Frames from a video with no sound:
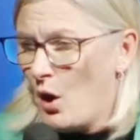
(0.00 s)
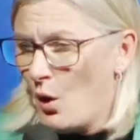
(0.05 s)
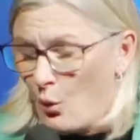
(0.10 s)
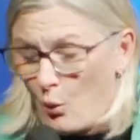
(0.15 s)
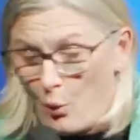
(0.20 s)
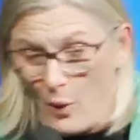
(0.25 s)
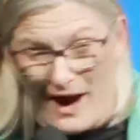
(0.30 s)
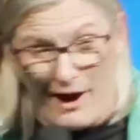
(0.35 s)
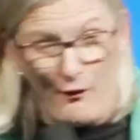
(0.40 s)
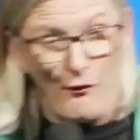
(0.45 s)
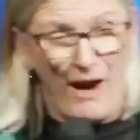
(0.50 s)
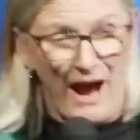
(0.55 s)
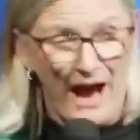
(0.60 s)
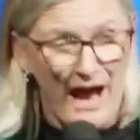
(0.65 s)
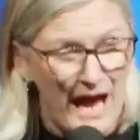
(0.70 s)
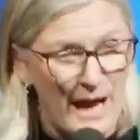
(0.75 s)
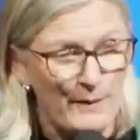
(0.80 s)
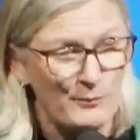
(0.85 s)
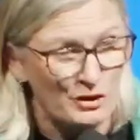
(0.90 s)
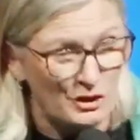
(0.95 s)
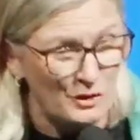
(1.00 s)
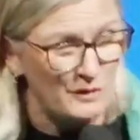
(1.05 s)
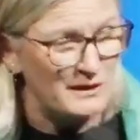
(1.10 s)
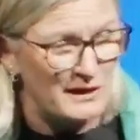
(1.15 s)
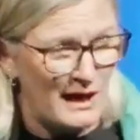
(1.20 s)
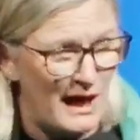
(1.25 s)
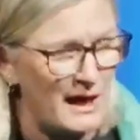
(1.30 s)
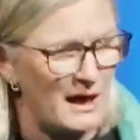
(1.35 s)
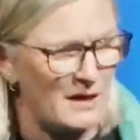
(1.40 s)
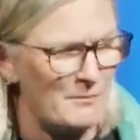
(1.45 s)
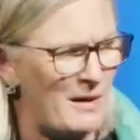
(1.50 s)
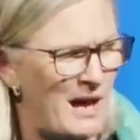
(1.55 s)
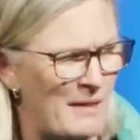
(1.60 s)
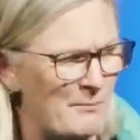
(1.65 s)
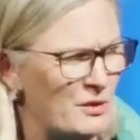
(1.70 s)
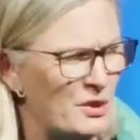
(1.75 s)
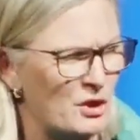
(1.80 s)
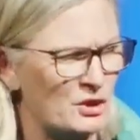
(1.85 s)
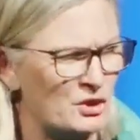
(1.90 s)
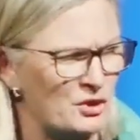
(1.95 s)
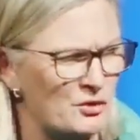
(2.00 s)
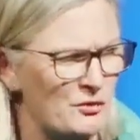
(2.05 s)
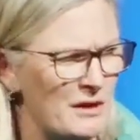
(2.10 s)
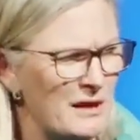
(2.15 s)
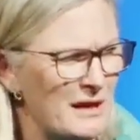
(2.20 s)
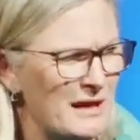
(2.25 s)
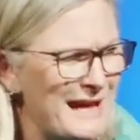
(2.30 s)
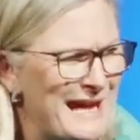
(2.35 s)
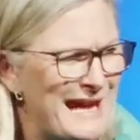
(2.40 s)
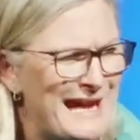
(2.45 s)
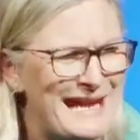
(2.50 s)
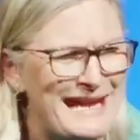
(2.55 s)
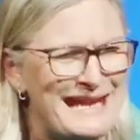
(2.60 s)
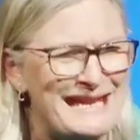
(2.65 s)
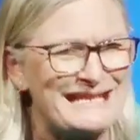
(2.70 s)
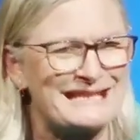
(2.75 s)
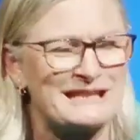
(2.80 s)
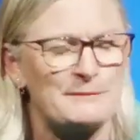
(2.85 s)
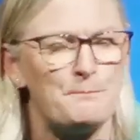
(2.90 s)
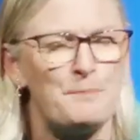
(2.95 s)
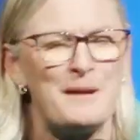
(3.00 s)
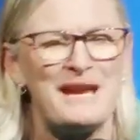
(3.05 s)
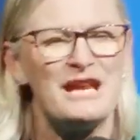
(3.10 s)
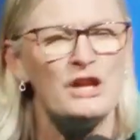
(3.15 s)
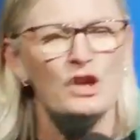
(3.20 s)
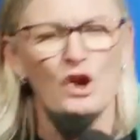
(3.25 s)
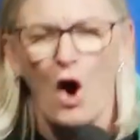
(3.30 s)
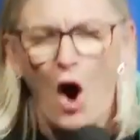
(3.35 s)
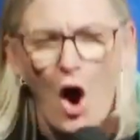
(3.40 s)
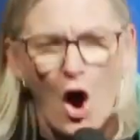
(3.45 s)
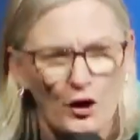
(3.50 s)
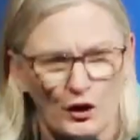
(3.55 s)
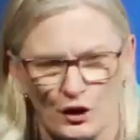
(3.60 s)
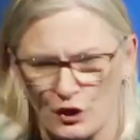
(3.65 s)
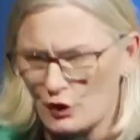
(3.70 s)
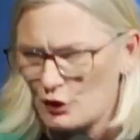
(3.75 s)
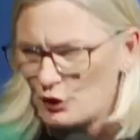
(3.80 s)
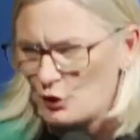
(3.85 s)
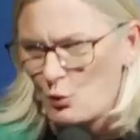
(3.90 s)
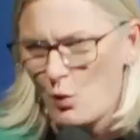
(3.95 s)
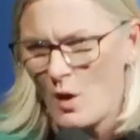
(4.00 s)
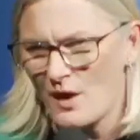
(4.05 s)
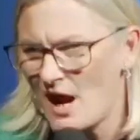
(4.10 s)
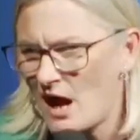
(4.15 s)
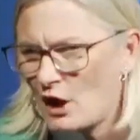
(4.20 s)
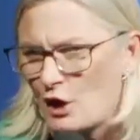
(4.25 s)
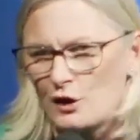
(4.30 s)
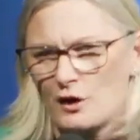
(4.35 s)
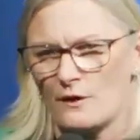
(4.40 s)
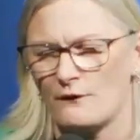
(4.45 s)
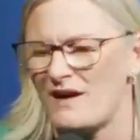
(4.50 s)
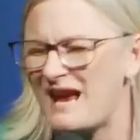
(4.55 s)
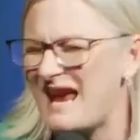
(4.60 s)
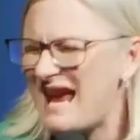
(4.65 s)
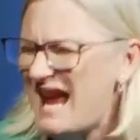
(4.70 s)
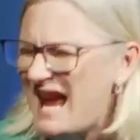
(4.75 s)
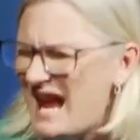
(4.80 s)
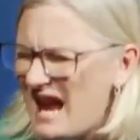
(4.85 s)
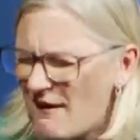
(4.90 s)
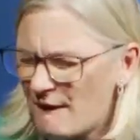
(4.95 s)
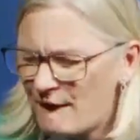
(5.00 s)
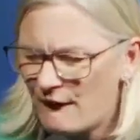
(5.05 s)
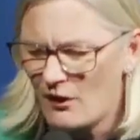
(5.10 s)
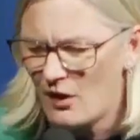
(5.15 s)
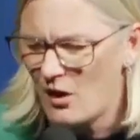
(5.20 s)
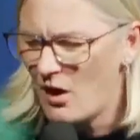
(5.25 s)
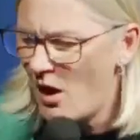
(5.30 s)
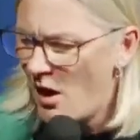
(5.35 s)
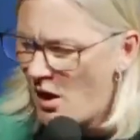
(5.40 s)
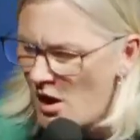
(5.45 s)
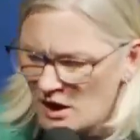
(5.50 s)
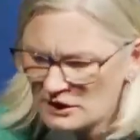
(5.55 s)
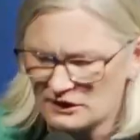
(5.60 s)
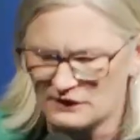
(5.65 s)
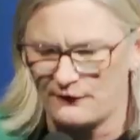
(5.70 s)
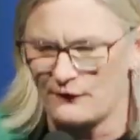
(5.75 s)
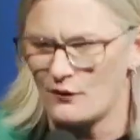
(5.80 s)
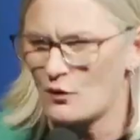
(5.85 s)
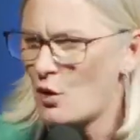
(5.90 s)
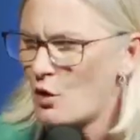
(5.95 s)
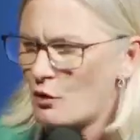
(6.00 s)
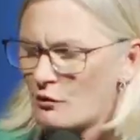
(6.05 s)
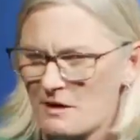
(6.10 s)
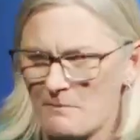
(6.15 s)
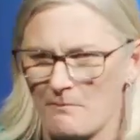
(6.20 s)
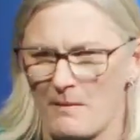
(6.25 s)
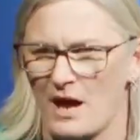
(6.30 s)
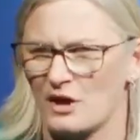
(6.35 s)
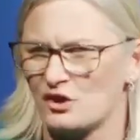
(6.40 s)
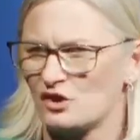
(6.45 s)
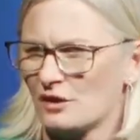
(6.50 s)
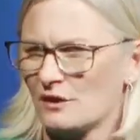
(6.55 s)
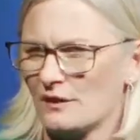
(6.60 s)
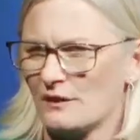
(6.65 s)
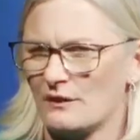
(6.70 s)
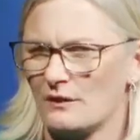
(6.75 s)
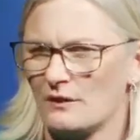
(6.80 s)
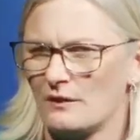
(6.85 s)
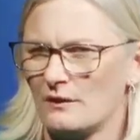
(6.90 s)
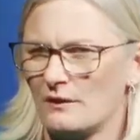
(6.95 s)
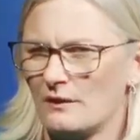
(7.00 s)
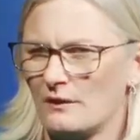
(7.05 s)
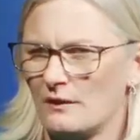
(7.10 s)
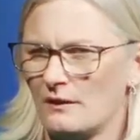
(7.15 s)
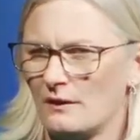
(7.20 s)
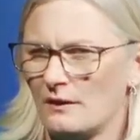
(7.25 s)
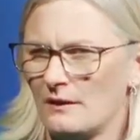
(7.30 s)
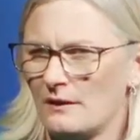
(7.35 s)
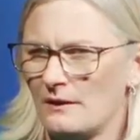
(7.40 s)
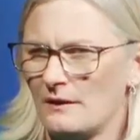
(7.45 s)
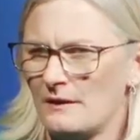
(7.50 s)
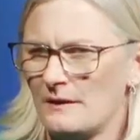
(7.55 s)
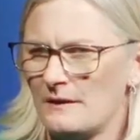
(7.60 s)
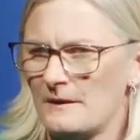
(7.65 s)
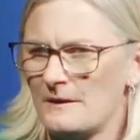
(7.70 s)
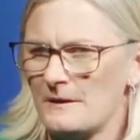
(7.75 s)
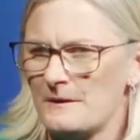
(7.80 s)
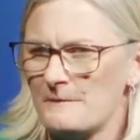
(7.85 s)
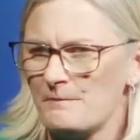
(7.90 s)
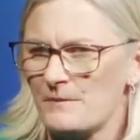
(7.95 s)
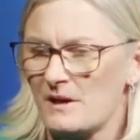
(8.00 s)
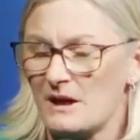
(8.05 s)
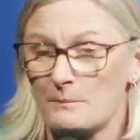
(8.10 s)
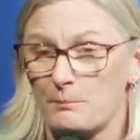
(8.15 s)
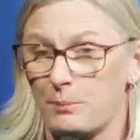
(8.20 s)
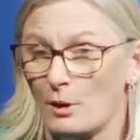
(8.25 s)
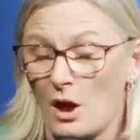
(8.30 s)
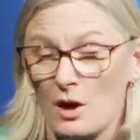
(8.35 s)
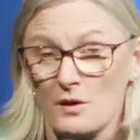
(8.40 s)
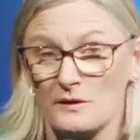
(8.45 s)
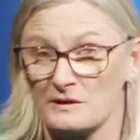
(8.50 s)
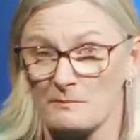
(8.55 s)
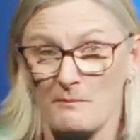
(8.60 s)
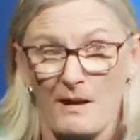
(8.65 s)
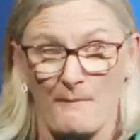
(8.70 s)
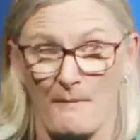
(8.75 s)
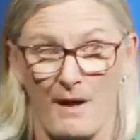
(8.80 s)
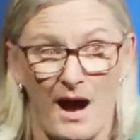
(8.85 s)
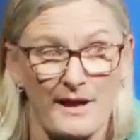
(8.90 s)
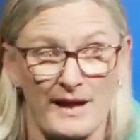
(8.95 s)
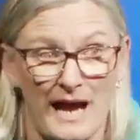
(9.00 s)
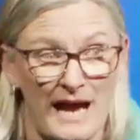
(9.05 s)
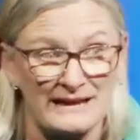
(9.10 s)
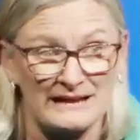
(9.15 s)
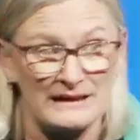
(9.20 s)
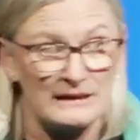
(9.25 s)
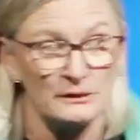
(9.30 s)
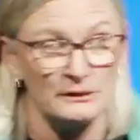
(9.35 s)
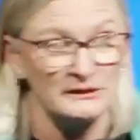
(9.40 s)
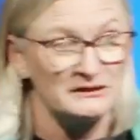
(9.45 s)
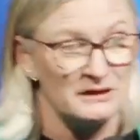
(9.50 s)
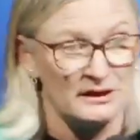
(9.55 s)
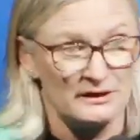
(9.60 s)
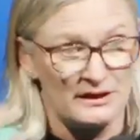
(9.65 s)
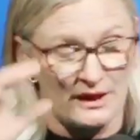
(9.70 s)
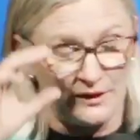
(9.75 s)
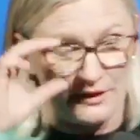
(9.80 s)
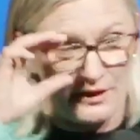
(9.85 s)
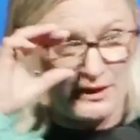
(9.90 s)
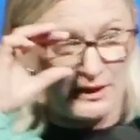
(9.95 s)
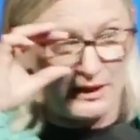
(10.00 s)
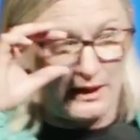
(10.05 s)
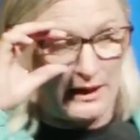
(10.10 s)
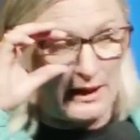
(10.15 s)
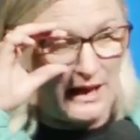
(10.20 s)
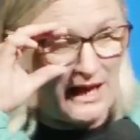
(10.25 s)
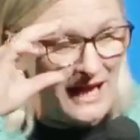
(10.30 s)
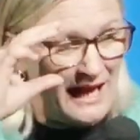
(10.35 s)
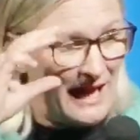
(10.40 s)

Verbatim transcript: where I am today in my ministry is beyond what I could have ever asked for or imagined it blows my mind. I still sit there thinking,